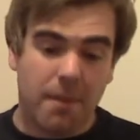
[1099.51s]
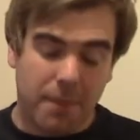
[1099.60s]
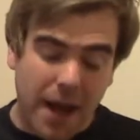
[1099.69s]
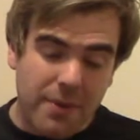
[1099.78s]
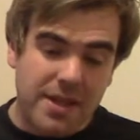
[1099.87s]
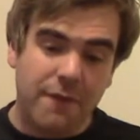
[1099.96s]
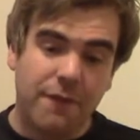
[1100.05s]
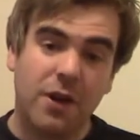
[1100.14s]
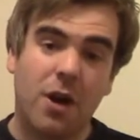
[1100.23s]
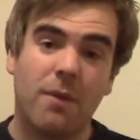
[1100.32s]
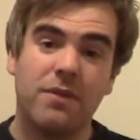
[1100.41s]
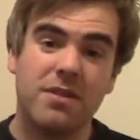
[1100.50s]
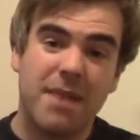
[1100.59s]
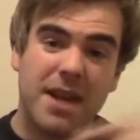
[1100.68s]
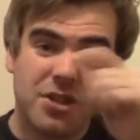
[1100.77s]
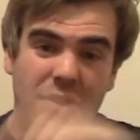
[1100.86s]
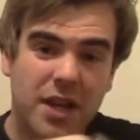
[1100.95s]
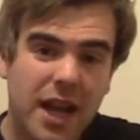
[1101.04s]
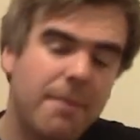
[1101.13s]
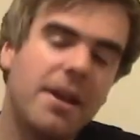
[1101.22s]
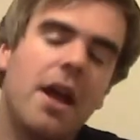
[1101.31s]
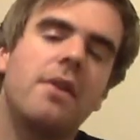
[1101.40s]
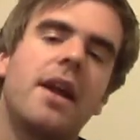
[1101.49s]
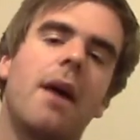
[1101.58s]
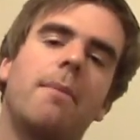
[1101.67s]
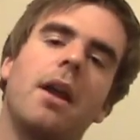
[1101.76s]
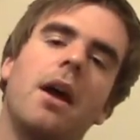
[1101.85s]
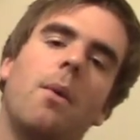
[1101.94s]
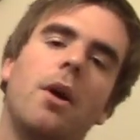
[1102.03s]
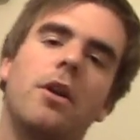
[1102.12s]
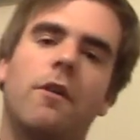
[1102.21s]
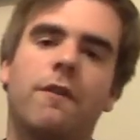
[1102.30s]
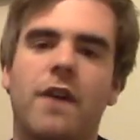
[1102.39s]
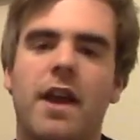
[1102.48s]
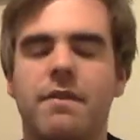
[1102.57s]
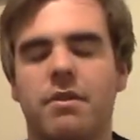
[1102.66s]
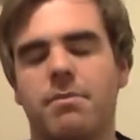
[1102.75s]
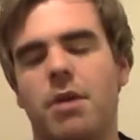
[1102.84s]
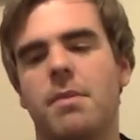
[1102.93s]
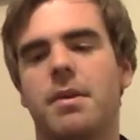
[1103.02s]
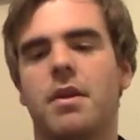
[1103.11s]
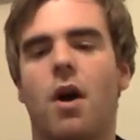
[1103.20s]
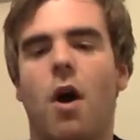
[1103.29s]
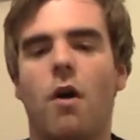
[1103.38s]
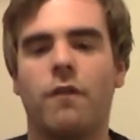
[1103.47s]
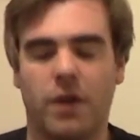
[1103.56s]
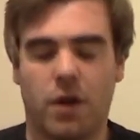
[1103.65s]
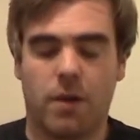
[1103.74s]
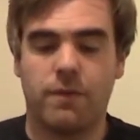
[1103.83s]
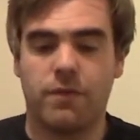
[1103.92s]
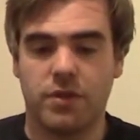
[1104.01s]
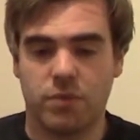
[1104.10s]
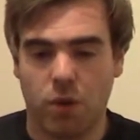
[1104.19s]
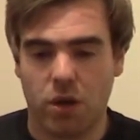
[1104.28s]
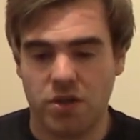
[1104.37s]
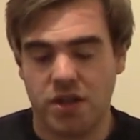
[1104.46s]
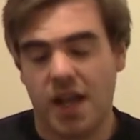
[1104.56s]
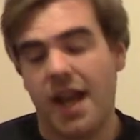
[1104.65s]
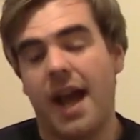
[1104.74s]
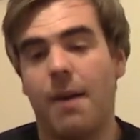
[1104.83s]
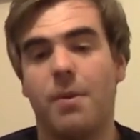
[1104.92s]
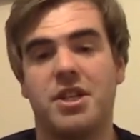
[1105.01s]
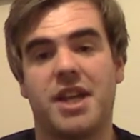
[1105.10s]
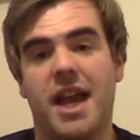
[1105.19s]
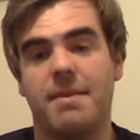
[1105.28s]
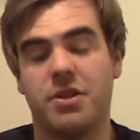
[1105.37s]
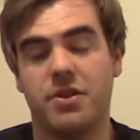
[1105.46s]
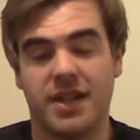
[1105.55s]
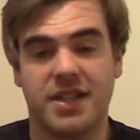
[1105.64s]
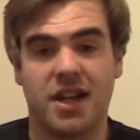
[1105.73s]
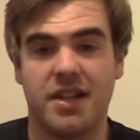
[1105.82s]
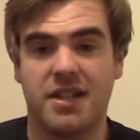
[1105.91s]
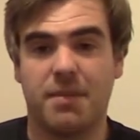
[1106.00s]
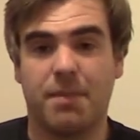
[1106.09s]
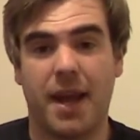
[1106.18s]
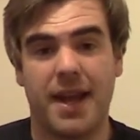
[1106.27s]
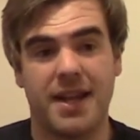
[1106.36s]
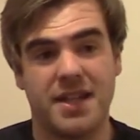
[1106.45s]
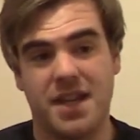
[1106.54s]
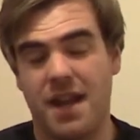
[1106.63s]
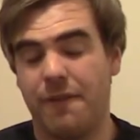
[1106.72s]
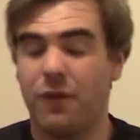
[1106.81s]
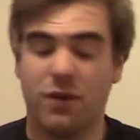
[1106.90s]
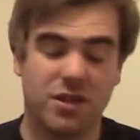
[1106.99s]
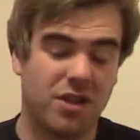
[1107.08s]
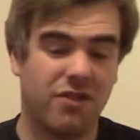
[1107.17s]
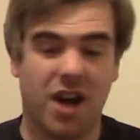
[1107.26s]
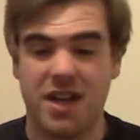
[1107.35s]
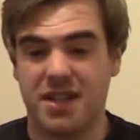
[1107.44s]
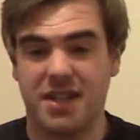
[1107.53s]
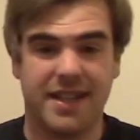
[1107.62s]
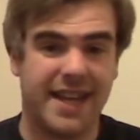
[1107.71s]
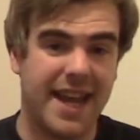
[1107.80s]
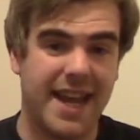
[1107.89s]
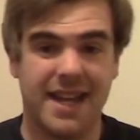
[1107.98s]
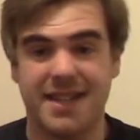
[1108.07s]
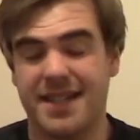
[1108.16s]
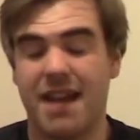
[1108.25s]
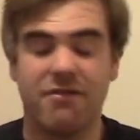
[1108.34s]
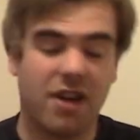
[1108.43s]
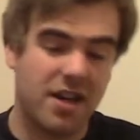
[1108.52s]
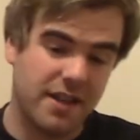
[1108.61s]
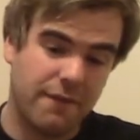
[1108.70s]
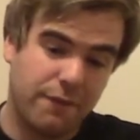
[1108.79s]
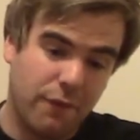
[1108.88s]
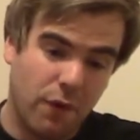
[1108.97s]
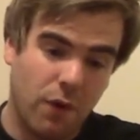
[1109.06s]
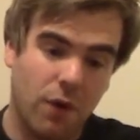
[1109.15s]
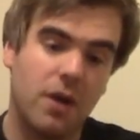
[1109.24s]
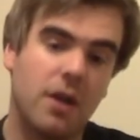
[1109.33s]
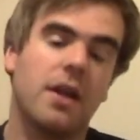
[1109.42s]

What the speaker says: But that was it for the conference. Make sure you let me know down below what your favourite moment of the conference was and which games you're excited to play this year. Forza Horizon, Gears, Dead Rising 4.